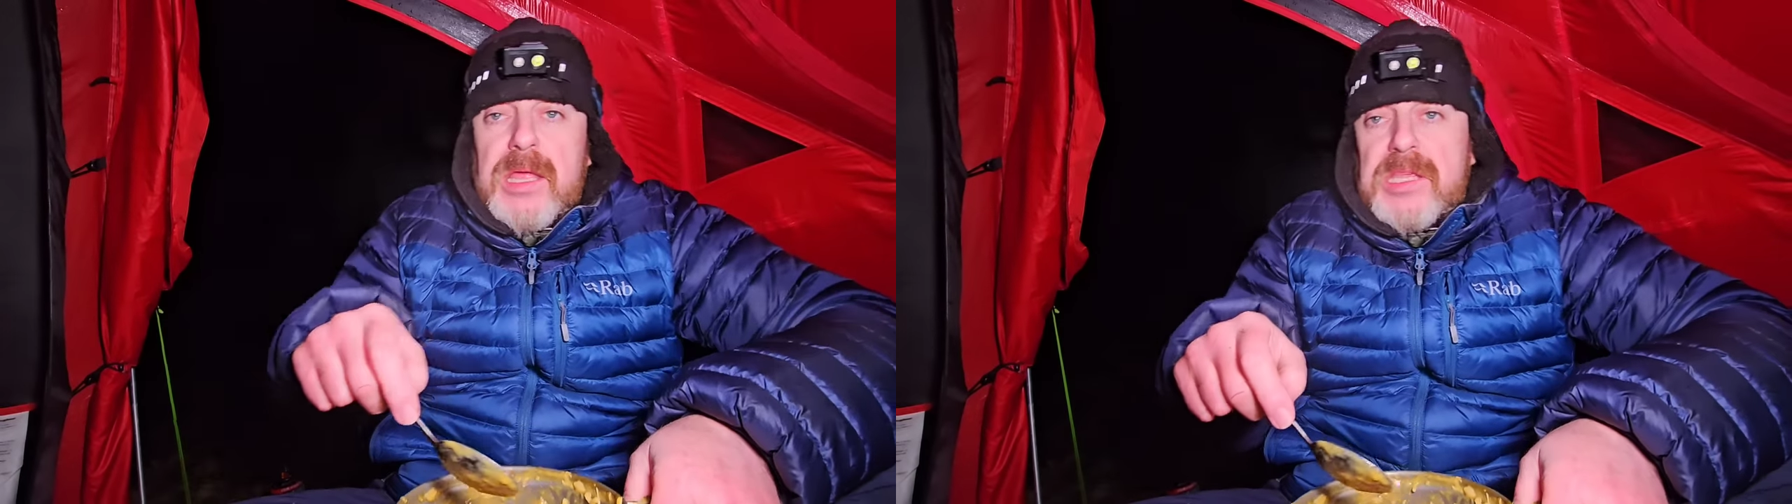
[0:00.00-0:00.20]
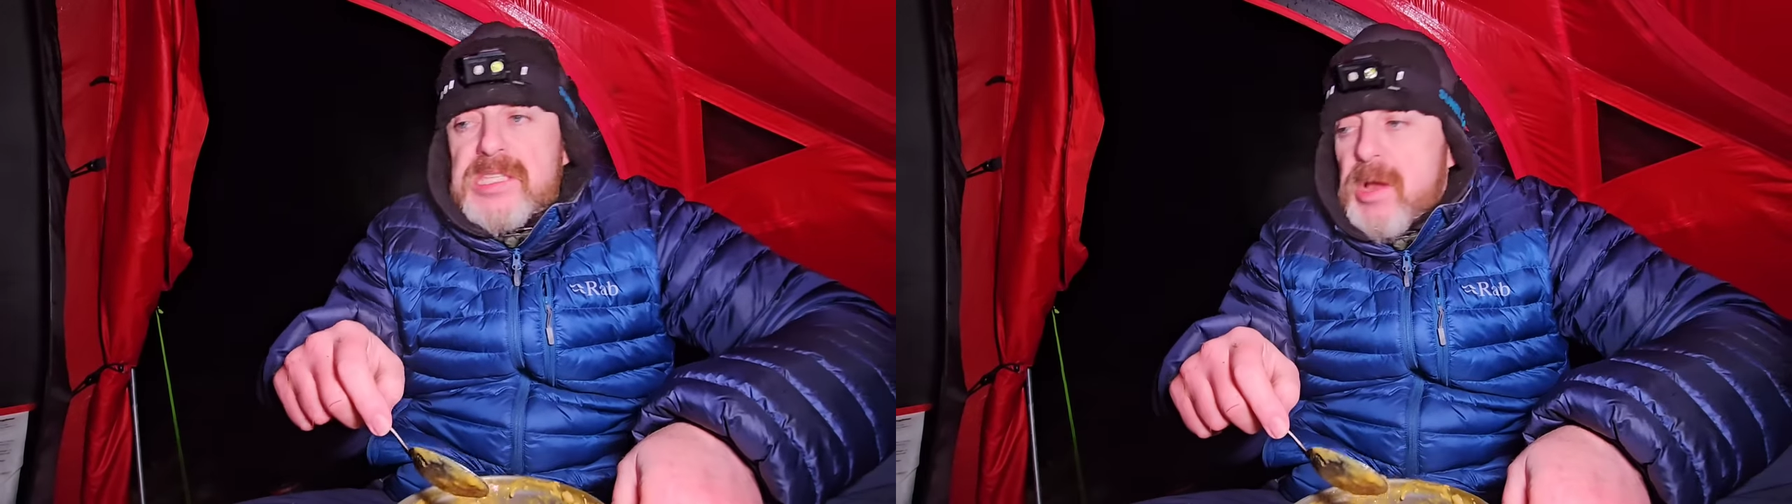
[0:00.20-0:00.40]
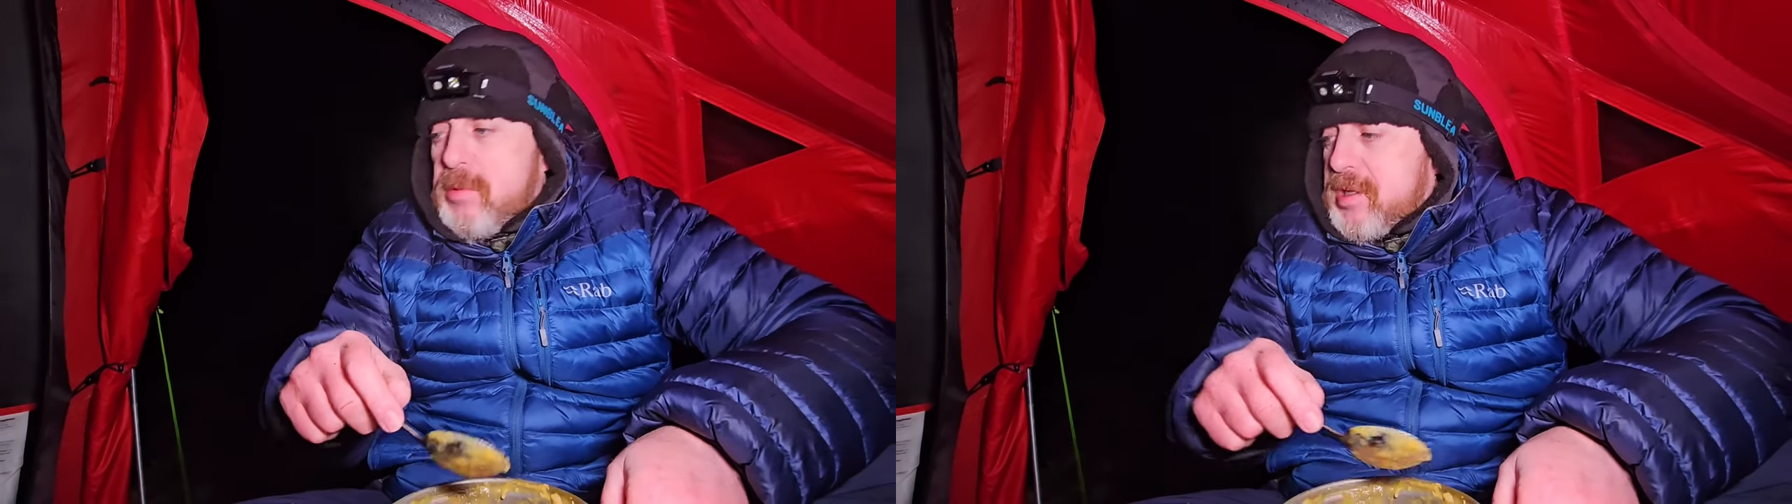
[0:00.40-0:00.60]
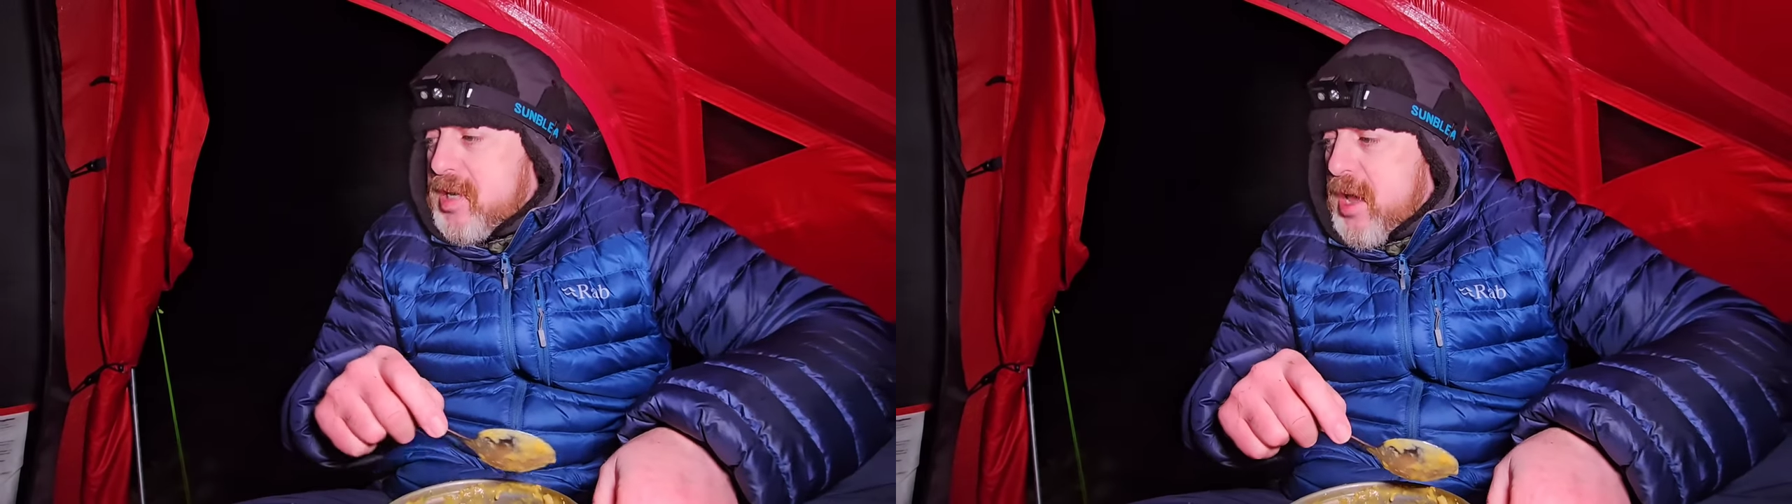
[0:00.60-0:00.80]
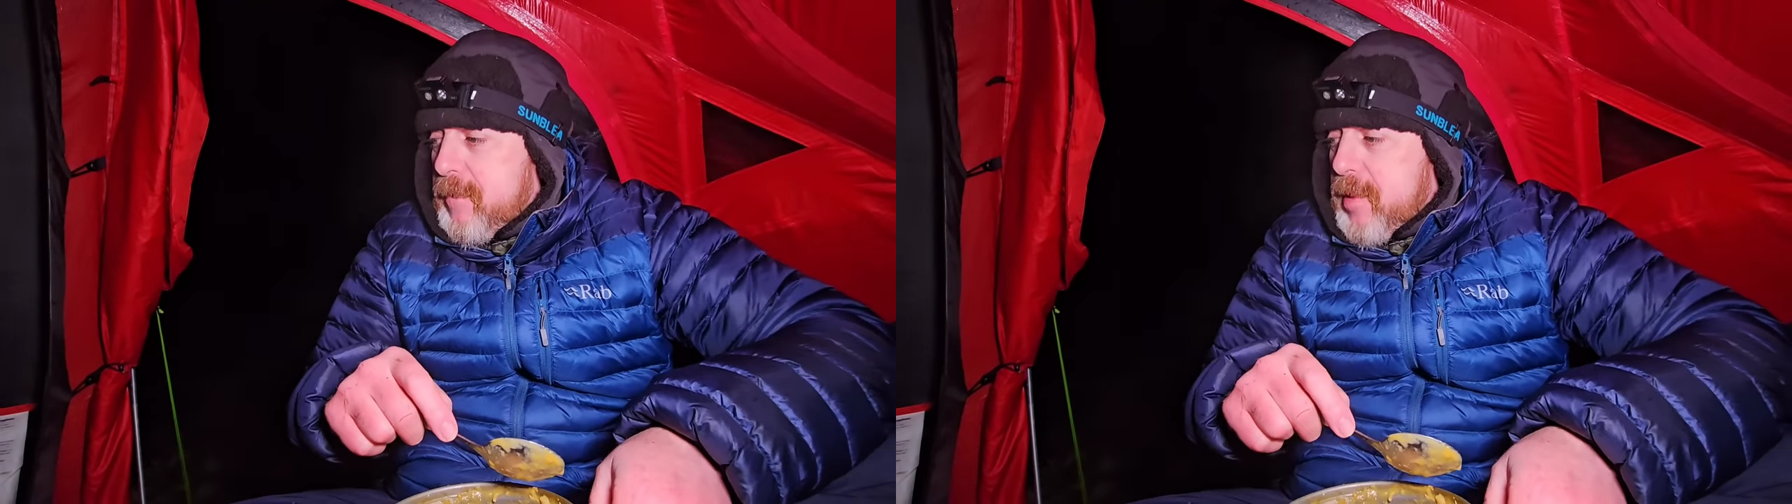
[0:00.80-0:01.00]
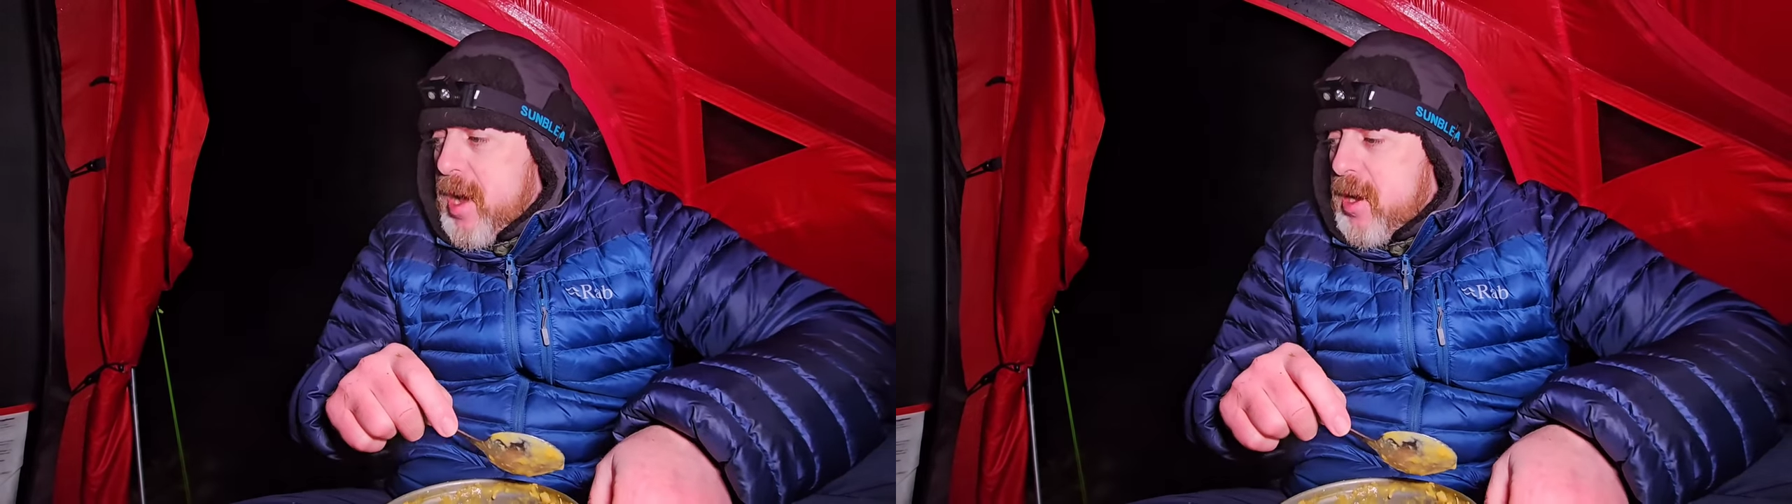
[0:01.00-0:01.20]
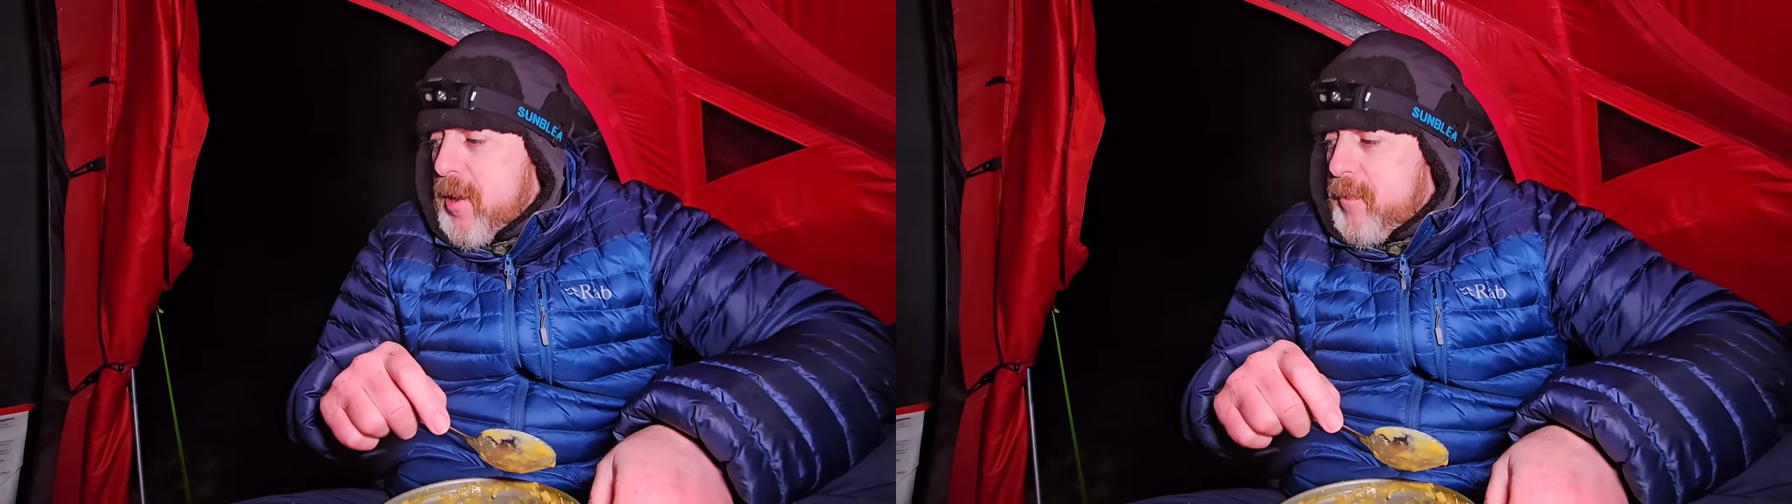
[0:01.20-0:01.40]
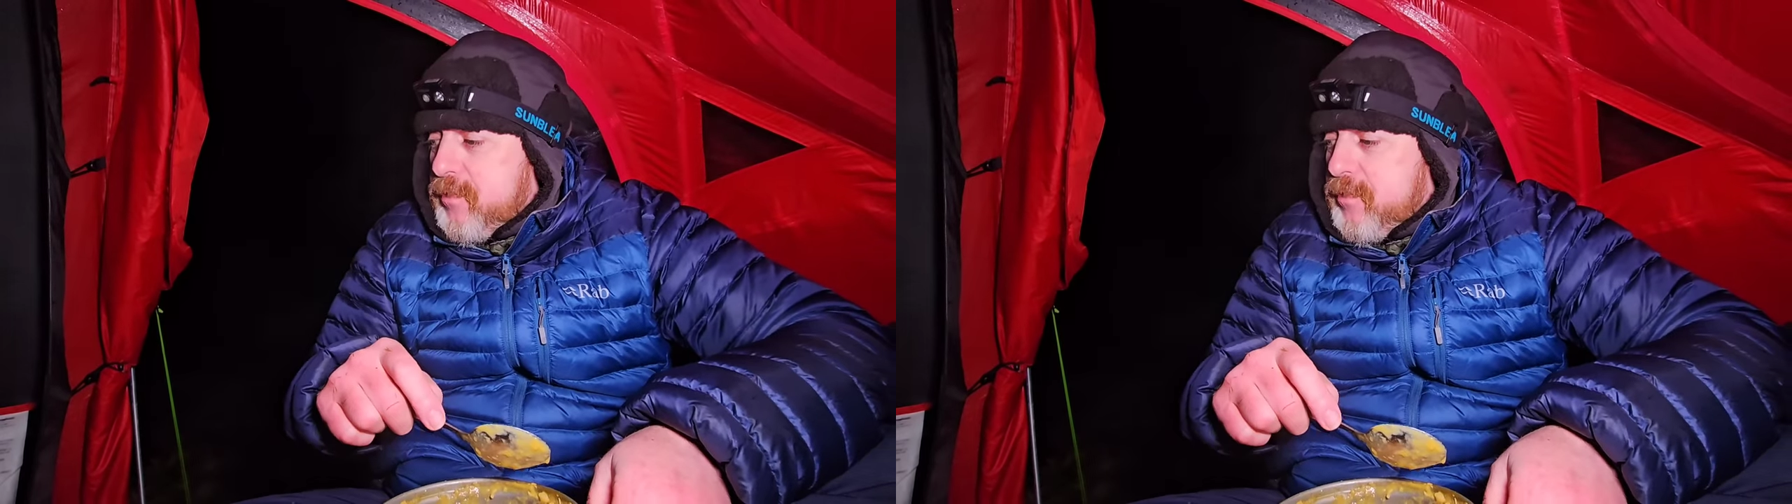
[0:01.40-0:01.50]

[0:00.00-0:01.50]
and he's now in his sleeping bag.